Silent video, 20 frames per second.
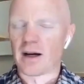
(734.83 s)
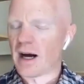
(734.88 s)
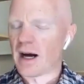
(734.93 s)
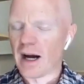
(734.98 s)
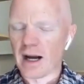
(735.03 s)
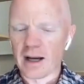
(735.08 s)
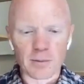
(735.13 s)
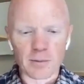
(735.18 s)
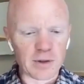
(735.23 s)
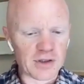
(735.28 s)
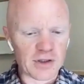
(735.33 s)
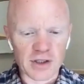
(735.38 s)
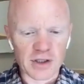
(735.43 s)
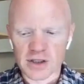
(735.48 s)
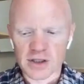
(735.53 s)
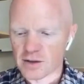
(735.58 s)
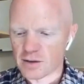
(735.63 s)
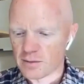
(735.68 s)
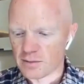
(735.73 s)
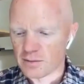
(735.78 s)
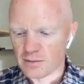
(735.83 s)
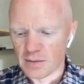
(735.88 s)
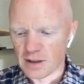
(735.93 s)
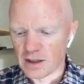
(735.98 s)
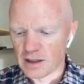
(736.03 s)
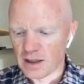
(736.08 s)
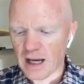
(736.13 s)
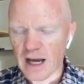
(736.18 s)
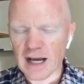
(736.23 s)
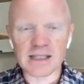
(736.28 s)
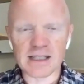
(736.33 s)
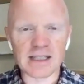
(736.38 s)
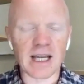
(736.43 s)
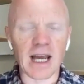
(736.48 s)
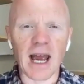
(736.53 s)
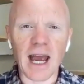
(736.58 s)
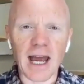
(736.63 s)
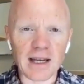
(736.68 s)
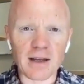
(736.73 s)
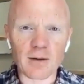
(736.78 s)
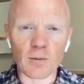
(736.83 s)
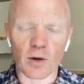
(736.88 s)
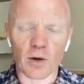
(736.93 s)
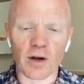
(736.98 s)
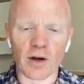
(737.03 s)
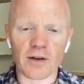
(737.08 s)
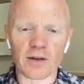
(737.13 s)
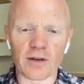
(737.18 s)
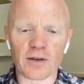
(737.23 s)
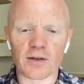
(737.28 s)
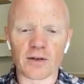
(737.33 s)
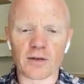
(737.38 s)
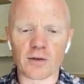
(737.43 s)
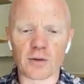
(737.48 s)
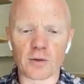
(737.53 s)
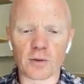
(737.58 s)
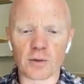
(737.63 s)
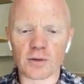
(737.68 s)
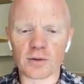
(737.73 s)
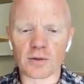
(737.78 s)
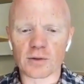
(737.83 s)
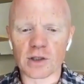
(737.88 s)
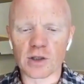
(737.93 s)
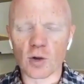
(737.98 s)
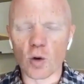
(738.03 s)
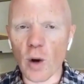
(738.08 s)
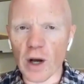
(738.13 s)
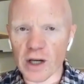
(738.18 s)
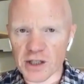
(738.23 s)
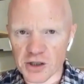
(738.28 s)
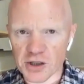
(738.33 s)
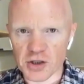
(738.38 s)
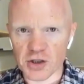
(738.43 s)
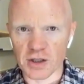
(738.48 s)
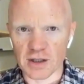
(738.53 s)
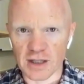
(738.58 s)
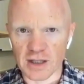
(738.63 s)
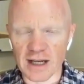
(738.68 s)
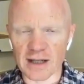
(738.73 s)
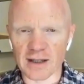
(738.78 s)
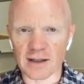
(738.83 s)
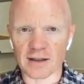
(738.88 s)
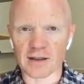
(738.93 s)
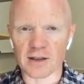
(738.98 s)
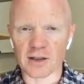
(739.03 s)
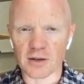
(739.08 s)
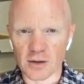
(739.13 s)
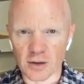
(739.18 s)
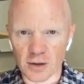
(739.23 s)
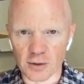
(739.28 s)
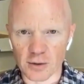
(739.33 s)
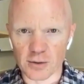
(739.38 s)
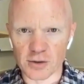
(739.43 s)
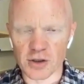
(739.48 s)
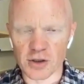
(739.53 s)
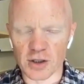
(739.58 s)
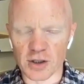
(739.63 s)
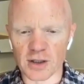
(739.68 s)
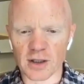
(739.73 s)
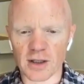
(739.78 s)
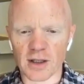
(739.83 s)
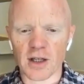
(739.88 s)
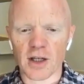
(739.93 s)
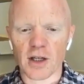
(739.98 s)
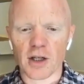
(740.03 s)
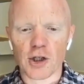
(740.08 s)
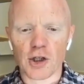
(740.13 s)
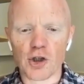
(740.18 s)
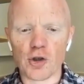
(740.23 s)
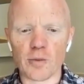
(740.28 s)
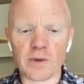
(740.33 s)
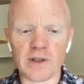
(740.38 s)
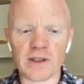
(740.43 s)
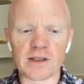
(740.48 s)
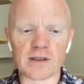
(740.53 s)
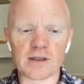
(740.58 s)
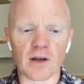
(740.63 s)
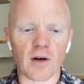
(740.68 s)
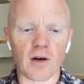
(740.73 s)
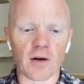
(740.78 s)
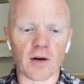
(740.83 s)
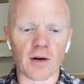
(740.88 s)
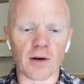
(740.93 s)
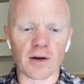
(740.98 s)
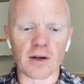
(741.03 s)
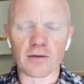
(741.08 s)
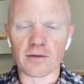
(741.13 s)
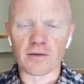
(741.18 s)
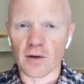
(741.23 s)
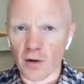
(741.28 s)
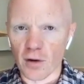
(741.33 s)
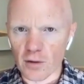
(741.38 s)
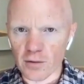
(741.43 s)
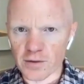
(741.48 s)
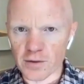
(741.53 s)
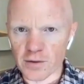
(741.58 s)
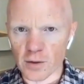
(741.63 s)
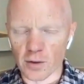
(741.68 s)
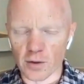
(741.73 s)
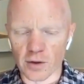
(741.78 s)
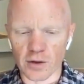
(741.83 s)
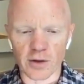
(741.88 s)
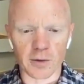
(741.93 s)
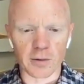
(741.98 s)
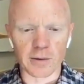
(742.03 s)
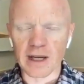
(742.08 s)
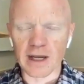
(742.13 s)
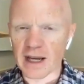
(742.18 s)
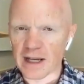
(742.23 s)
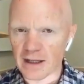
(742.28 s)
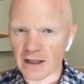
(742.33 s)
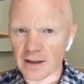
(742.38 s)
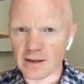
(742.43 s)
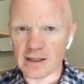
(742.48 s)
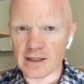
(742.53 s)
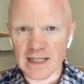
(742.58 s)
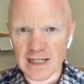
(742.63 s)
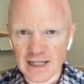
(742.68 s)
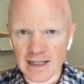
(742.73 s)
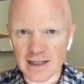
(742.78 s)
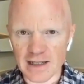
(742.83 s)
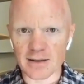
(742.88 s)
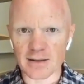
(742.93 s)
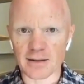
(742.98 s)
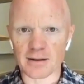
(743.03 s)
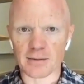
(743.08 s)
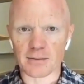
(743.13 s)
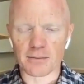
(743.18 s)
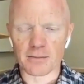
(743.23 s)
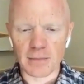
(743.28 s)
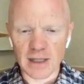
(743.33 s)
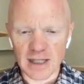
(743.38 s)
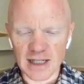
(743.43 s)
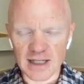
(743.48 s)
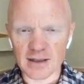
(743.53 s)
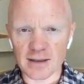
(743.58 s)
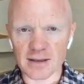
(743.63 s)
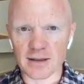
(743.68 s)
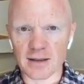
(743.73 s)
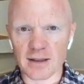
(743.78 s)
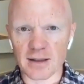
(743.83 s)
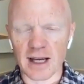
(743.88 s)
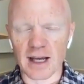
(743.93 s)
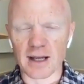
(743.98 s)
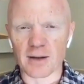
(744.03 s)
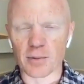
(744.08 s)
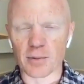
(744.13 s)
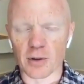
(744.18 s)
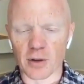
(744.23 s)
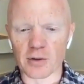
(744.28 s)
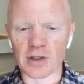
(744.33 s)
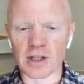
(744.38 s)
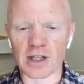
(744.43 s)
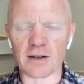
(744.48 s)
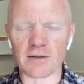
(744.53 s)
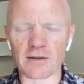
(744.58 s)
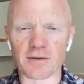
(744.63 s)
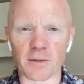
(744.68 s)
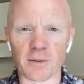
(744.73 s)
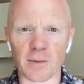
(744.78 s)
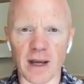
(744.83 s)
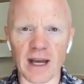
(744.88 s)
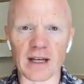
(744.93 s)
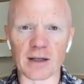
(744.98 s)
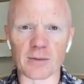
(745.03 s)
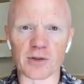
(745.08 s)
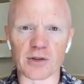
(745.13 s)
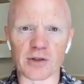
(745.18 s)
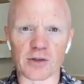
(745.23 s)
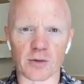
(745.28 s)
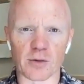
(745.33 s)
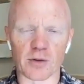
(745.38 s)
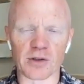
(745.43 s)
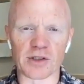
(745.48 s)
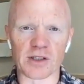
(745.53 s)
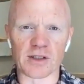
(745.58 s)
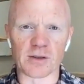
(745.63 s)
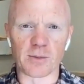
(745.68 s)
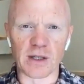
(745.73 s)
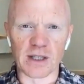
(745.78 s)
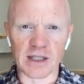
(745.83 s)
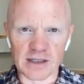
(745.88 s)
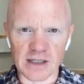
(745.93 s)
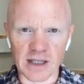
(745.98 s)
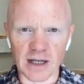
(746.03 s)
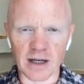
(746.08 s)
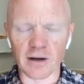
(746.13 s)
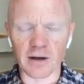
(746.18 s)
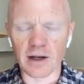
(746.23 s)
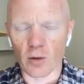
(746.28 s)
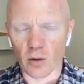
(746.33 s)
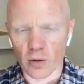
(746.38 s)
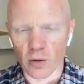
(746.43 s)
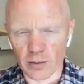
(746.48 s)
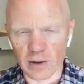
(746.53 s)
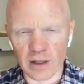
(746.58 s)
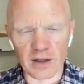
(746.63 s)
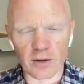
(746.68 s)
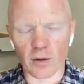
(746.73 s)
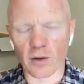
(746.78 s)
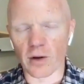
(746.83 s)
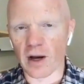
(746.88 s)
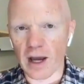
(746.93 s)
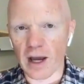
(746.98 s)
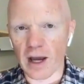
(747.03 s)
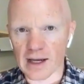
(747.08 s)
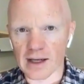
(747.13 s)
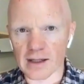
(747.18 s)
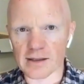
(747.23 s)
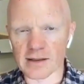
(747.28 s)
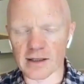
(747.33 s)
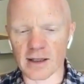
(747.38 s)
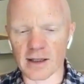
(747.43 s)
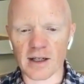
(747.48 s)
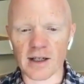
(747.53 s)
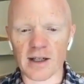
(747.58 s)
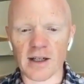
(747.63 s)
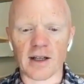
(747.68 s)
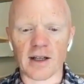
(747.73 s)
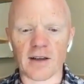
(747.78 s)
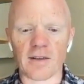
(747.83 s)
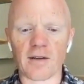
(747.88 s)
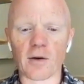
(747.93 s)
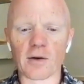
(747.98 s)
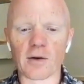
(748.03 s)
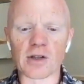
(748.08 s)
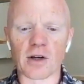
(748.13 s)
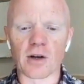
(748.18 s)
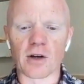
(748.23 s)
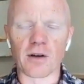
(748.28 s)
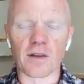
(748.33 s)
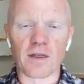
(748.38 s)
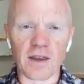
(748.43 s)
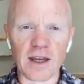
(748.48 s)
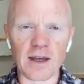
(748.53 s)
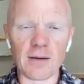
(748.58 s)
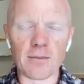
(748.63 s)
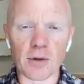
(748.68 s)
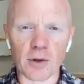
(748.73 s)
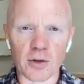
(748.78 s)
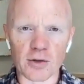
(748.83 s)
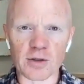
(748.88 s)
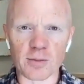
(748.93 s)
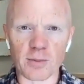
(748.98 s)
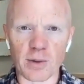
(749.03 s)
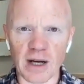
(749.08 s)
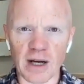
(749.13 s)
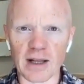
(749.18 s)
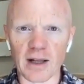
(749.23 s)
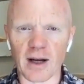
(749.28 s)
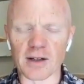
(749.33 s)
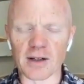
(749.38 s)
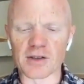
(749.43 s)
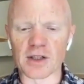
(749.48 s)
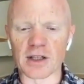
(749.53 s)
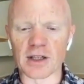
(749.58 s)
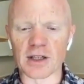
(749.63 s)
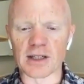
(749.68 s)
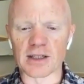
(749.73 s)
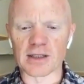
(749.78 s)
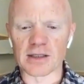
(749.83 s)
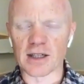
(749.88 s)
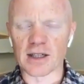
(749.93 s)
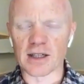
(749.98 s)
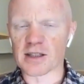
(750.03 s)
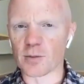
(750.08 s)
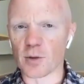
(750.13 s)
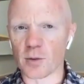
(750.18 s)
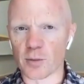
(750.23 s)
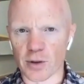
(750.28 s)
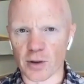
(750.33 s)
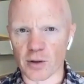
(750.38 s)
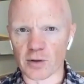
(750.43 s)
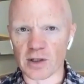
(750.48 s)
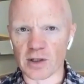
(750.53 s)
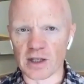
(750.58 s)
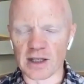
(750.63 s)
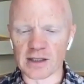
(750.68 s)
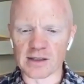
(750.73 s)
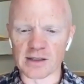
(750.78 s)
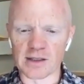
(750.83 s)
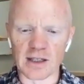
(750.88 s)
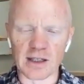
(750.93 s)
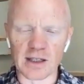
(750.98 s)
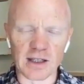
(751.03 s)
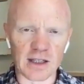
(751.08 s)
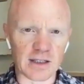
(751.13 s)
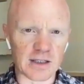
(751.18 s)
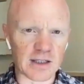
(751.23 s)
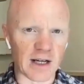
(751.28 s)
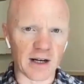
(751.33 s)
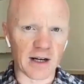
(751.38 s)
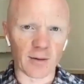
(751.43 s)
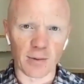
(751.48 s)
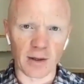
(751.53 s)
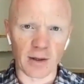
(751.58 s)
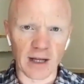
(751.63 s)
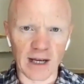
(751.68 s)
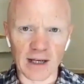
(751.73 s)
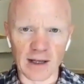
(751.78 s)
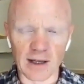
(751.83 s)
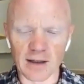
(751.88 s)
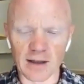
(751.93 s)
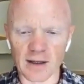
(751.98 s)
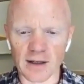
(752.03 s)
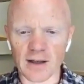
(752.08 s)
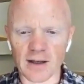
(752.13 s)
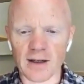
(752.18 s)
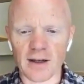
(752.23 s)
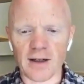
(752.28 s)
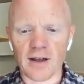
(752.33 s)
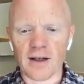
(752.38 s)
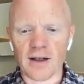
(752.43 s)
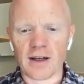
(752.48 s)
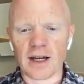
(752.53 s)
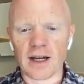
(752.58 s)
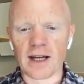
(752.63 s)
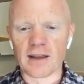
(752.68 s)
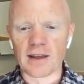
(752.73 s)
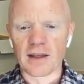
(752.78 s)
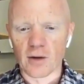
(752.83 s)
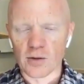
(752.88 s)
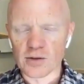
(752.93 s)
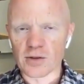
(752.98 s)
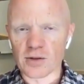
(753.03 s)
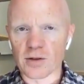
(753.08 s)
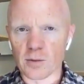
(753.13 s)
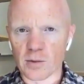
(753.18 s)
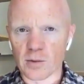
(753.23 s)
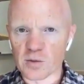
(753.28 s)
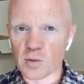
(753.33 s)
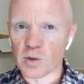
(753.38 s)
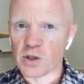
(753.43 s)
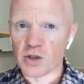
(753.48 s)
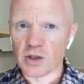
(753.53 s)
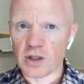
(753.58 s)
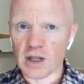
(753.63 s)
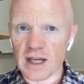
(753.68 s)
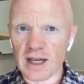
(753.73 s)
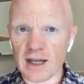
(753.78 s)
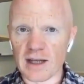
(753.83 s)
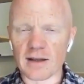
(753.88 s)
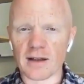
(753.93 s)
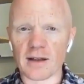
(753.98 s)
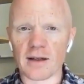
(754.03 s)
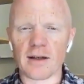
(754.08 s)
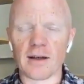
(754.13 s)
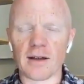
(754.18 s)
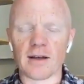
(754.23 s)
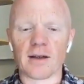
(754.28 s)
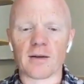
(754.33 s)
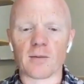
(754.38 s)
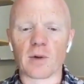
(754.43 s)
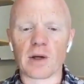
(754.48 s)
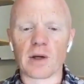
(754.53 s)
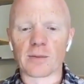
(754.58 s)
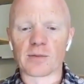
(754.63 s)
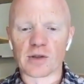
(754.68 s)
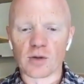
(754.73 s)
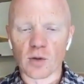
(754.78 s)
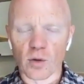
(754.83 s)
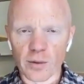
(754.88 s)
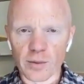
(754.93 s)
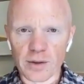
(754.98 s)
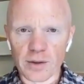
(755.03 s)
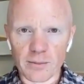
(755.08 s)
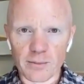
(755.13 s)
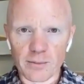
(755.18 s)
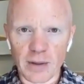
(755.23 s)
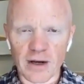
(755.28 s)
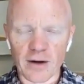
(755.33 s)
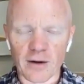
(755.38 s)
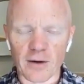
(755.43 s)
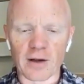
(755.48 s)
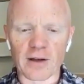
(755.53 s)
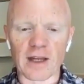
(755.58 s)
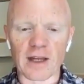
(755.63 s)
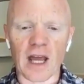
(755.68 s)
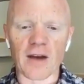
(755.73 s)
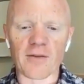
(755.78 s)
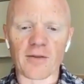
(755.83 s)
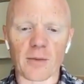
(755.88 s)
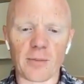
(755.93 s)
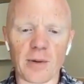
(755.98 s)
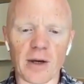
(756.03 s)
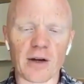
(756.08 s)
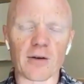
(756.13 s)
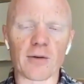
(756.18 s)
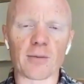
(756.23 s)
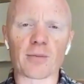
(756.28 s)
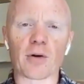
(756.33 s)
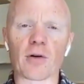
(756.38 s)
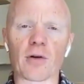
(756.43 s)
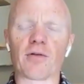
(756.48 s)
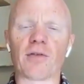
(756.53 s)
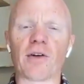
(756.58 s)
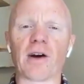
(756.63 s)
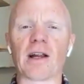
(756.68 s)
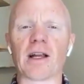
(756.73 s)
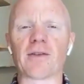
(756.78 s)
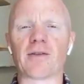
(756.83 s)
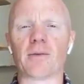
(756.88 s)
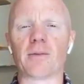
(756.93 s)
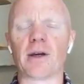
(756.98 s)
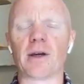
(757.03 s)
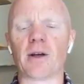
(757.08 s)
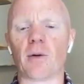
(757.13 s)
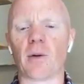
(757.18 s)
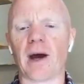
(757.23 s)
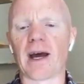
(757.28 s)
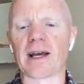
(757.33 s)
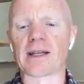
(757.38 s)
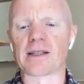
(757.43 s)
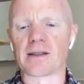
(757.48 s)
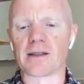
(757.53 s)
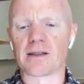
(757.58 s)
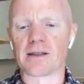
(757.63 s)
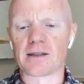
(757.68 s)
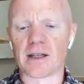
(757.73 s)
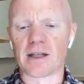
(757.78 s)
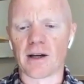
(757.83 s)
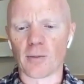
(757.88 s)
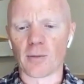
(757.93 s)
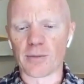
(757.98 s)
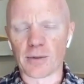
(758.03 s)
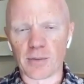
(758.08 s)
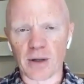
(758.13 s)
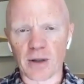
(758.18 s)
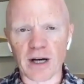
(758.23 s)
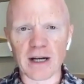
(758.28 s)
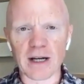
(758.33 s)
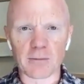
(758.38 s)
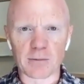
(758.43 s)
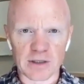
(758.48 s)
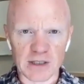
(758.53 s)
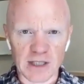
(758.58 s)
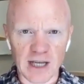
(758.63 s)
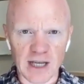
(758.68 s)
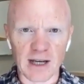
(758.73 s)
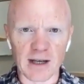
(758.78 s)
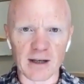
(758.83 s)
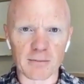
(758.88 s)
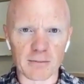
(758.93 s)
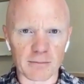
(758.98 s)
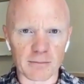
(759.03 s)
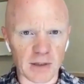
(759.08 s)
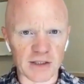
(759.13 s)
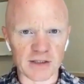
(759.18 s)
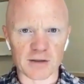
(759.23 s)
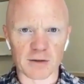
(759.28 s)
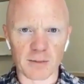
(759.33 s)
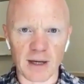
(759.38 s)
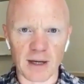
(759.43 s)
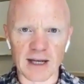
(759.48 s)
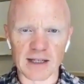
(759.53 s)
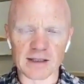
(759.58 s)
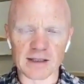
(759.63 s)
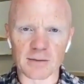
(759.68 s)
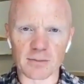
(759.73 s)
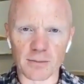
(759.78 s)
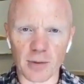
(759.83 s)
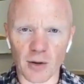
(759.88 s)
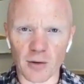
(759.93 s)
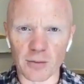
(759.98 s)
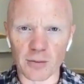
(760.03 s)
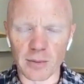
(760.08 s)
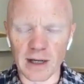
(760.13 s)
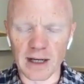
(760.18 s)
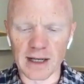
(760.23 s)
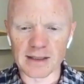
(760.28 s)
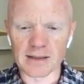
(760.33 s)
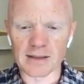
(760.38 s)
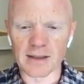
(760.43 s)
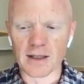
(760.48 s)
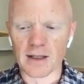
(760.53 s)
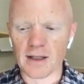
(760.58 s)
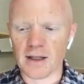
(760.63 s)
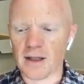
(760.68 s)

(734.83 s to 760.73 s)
I would just ask anyone to question that conclusion. Humans are evolved or created to eat meat and protein from animal sources, be it dairy or meat or eggs. Those are the most biologically accessible proteins in the entire planet. And those are the ones we should eat. We absorb them better, and they have a better profile of amino acids to help the body retain muscle mass and bone mass.